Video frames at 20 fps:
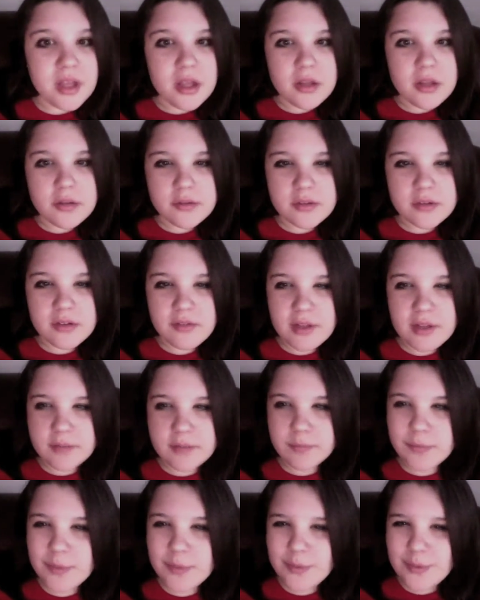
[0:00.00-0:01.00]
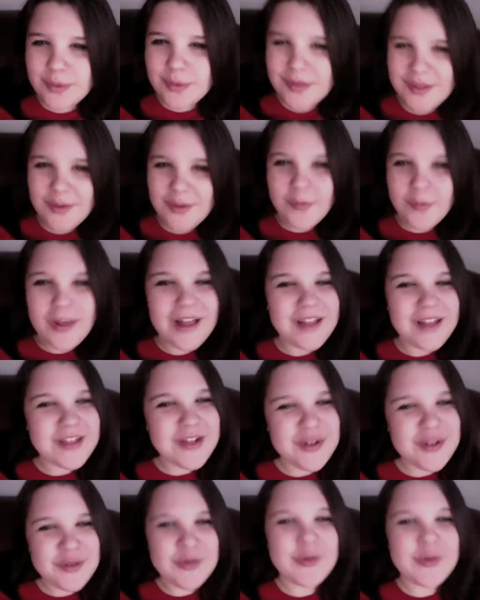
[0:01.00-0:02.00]
It's kind of like, well,
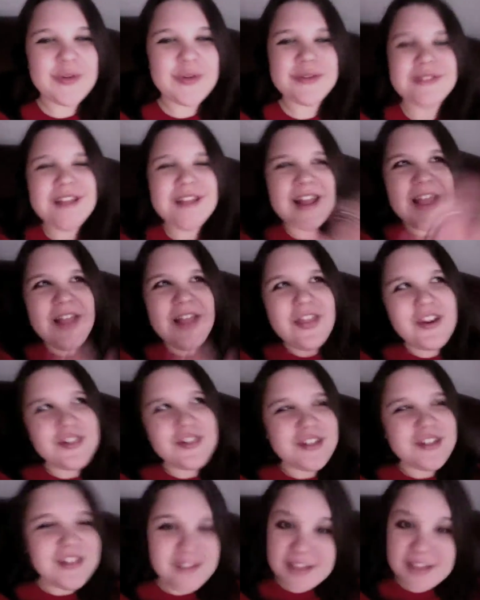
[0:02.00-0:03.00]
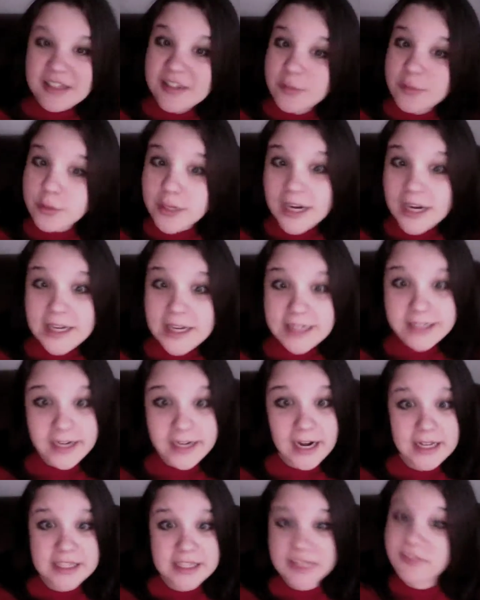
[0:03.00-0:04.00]
you know, there's these things where
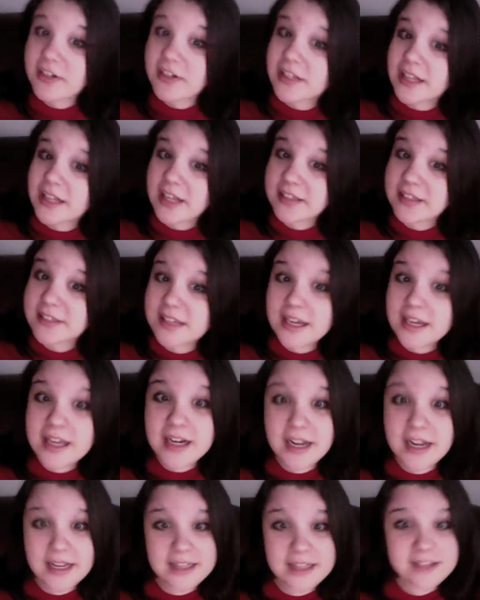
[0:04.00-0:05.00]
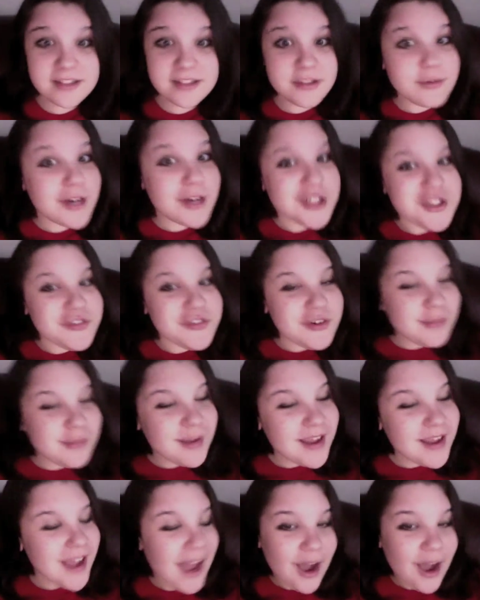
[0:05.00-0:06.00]
I live in Alaska and I can see Russia from
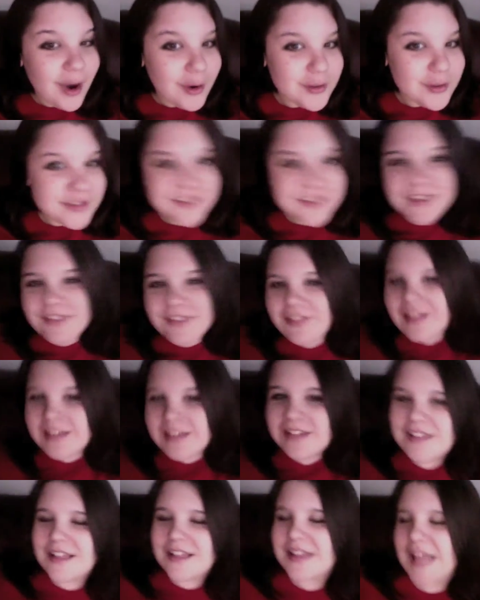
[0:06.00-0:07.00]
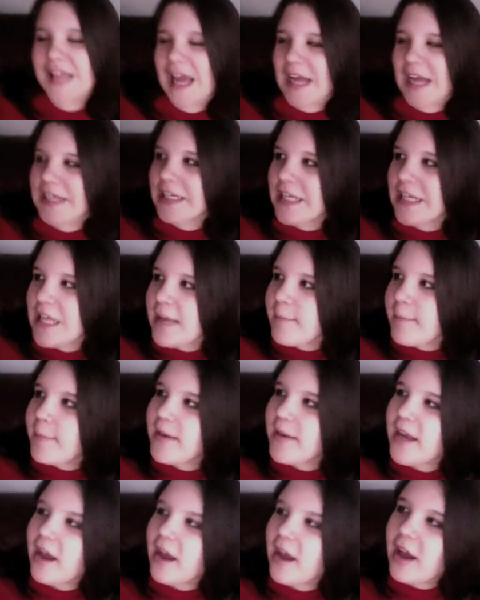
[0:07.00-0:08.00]
my house and things like that.
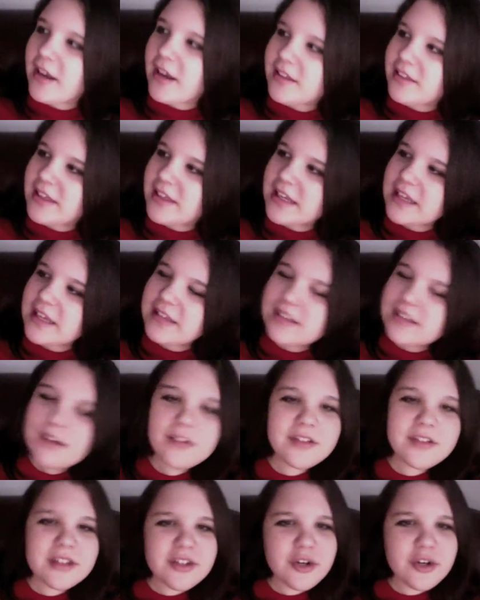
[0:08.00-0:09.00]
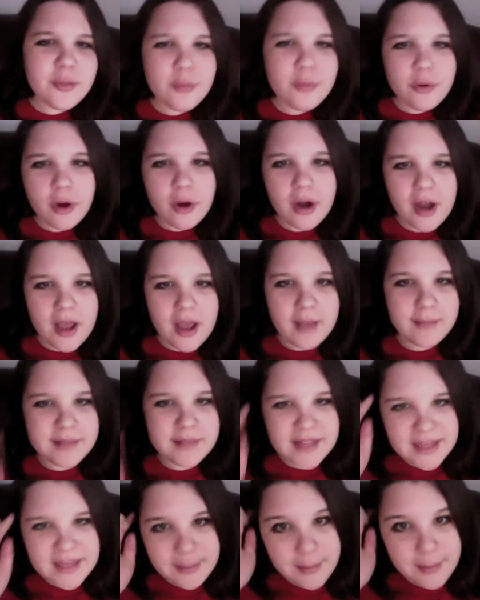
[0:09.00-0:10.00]
But I think it sounds a little more
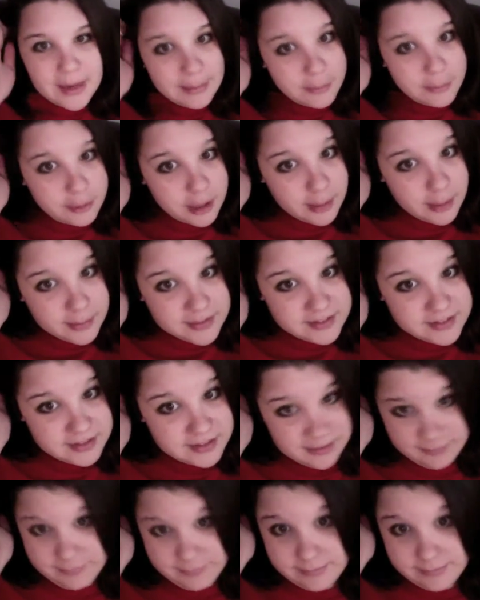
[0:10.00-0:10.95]
like Barbara Robertson.